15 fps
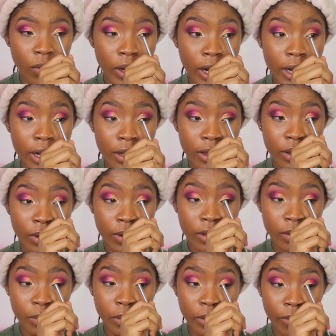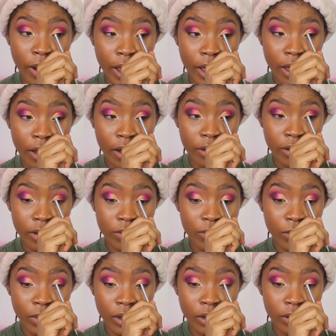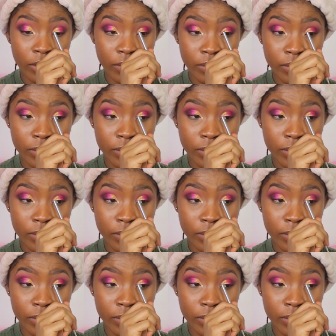I did though is put reggae on this one.